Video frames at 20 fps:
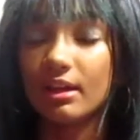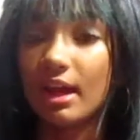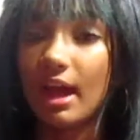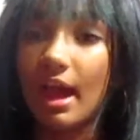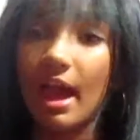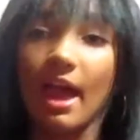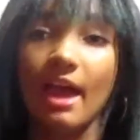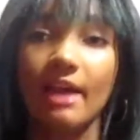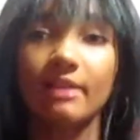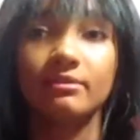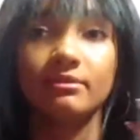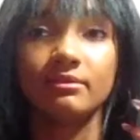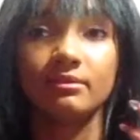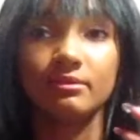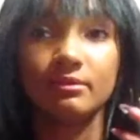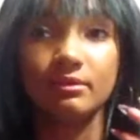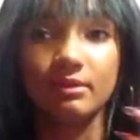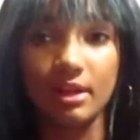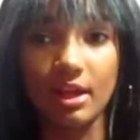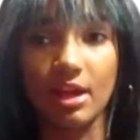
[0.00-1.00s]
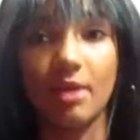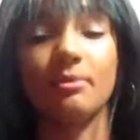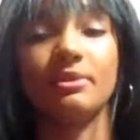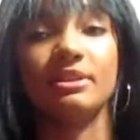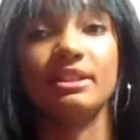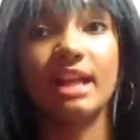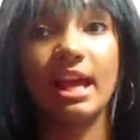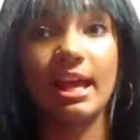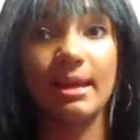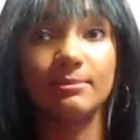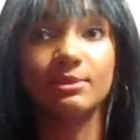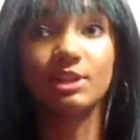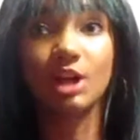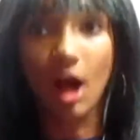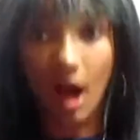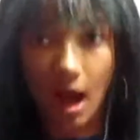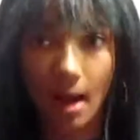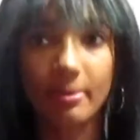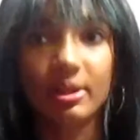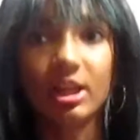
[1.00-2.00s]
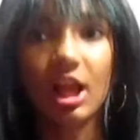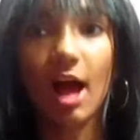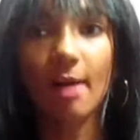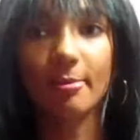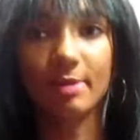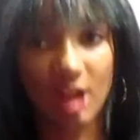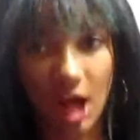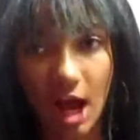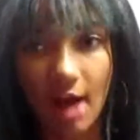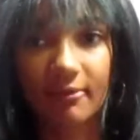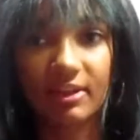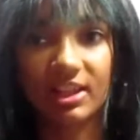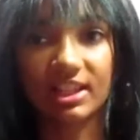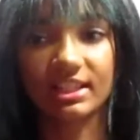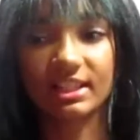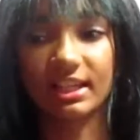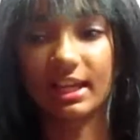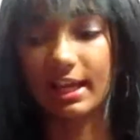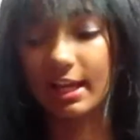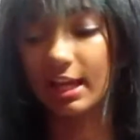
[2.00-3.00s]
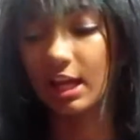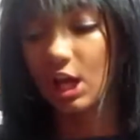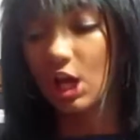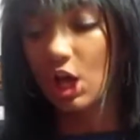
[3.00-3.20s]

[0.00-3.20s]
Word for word: and it was named Hobby Lobby, obviously.